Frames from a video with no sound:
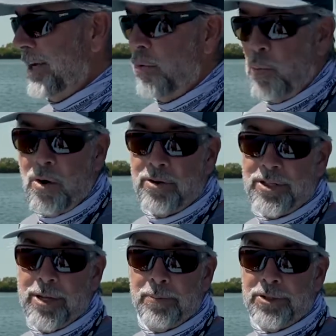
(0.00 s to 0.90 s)
on water
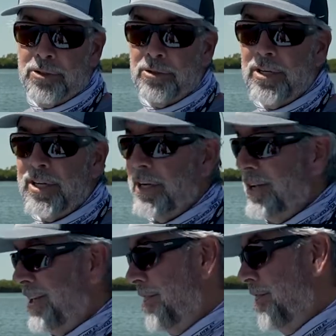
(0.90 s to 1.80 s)
temperature,
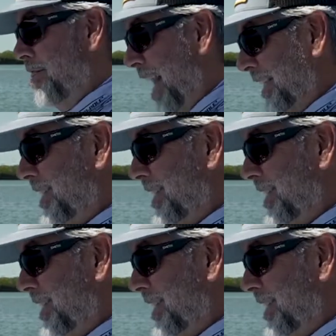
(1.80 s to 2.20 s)
that's